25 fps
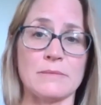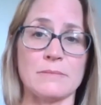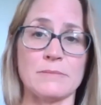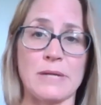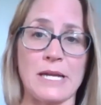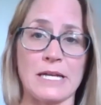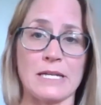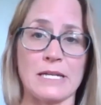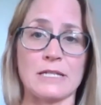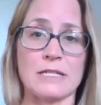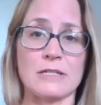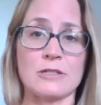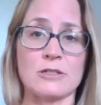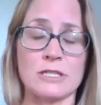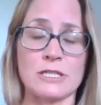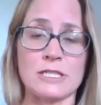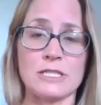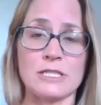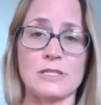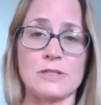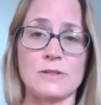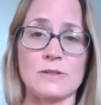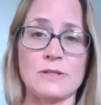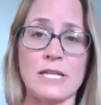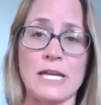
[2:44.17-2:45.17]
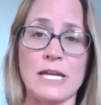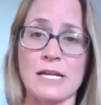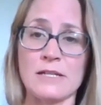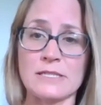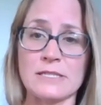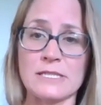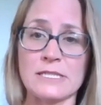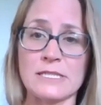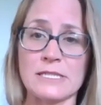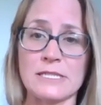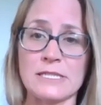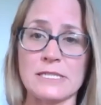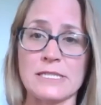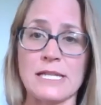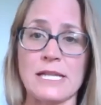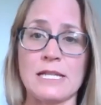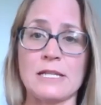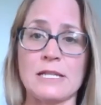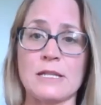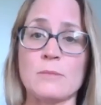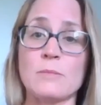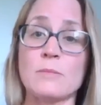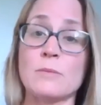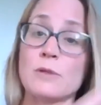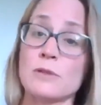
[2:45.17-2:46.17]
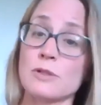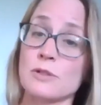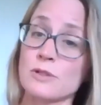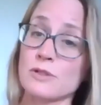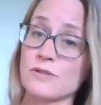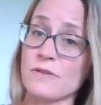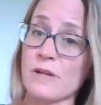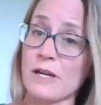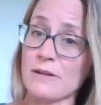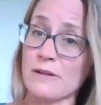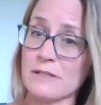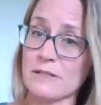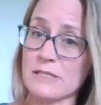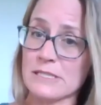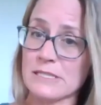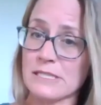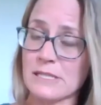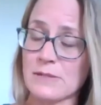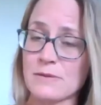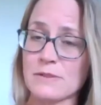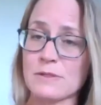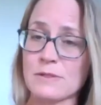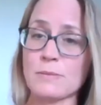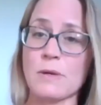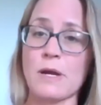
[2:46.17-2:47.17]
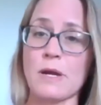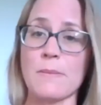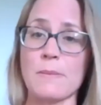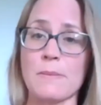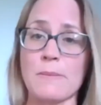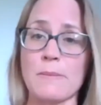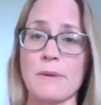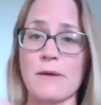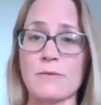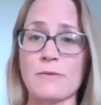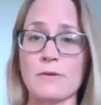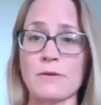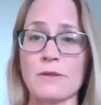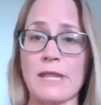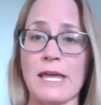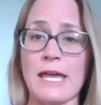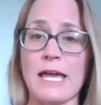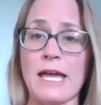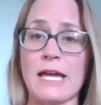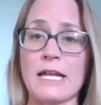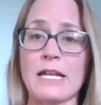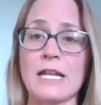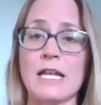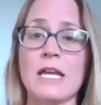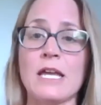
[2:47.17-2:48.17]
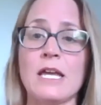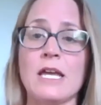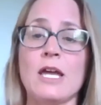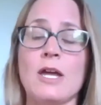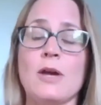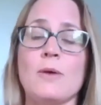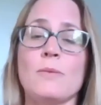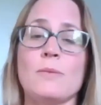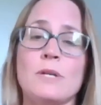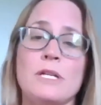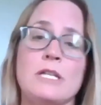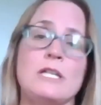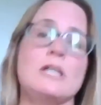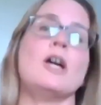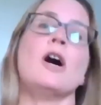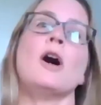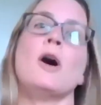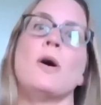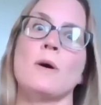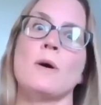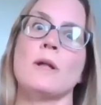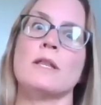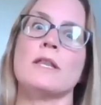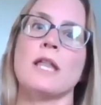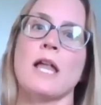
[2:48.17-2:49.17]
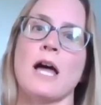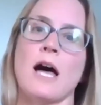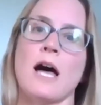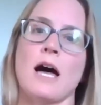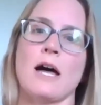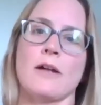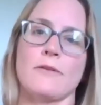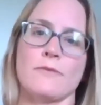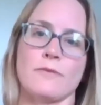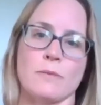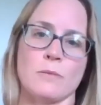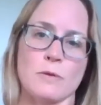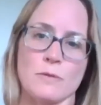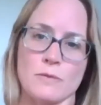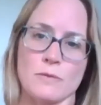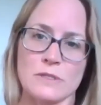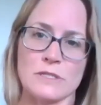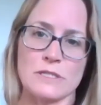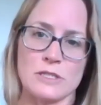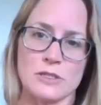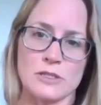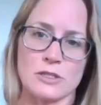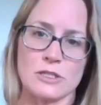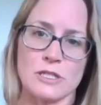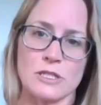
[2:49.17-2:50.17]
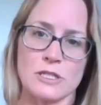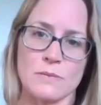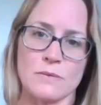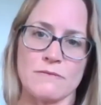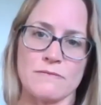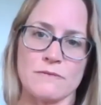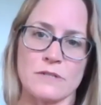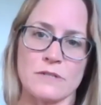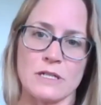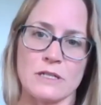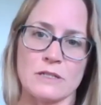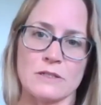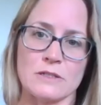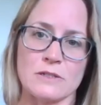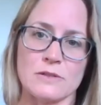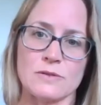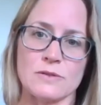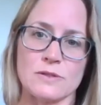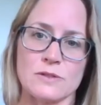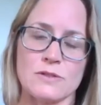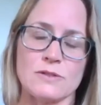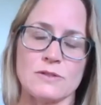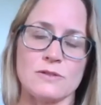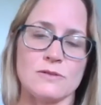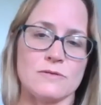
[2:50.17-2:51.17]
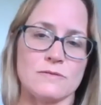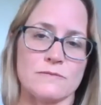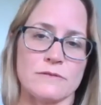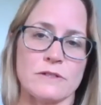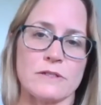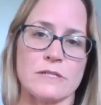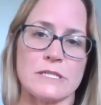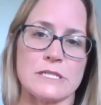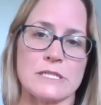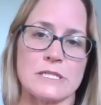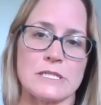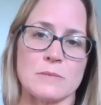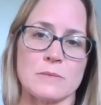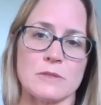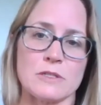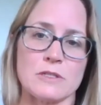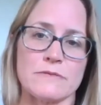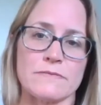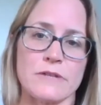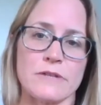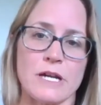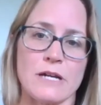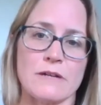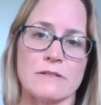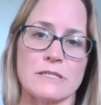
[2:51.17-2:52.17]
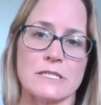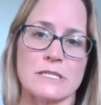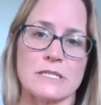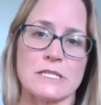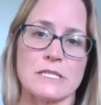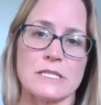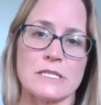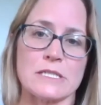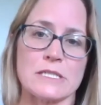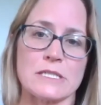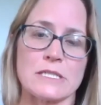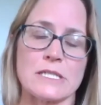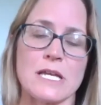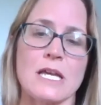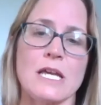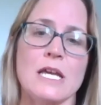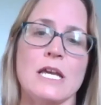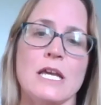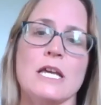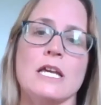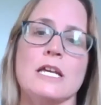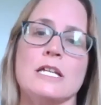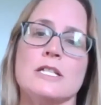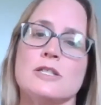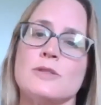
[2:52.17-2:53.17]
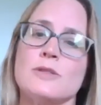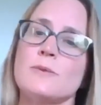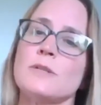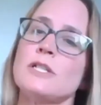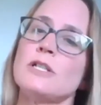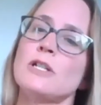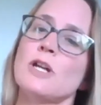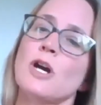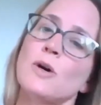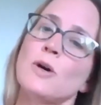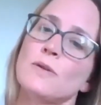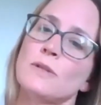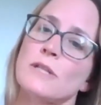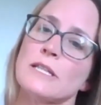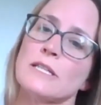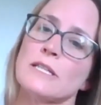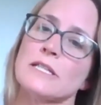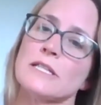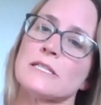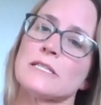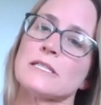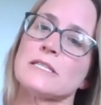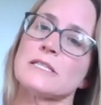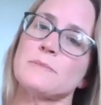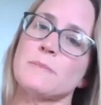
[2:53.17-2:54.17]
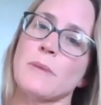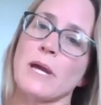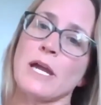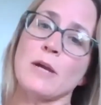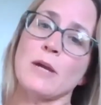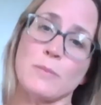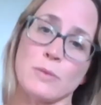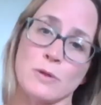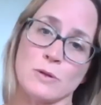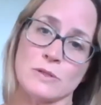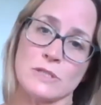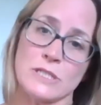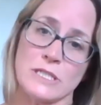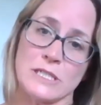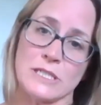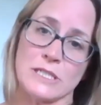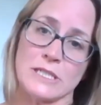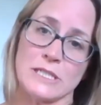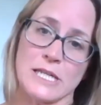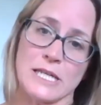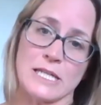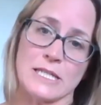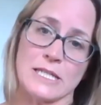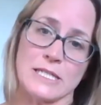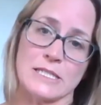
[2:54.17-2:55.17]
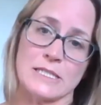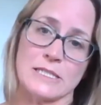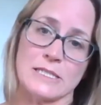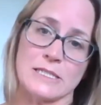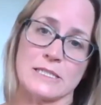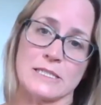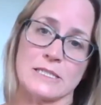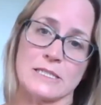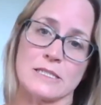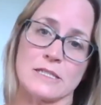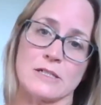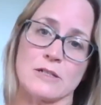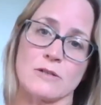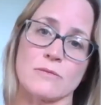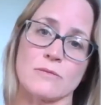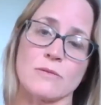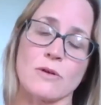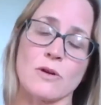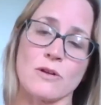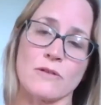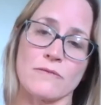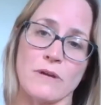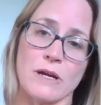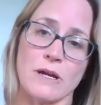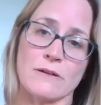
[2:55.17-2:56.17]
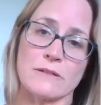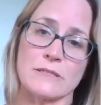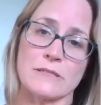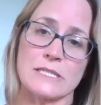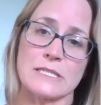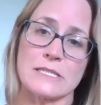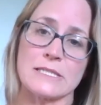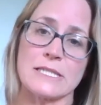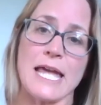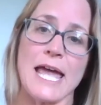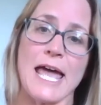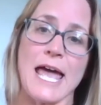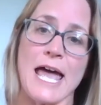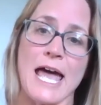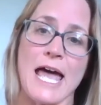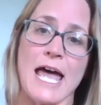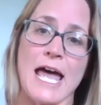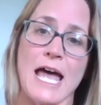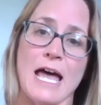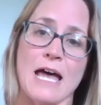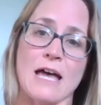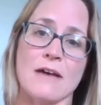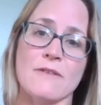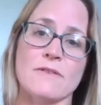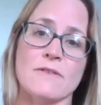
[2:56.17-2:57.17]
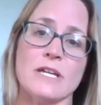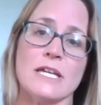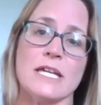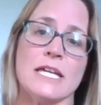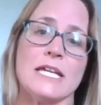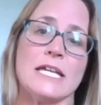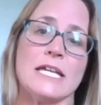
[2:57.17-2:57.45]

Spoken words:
back in the early 2000s, and the MERS virus that was a problem after that. We know a lot from the research that we've done on those two very similar viruses. So we know that the spike protein that these coronaviruses have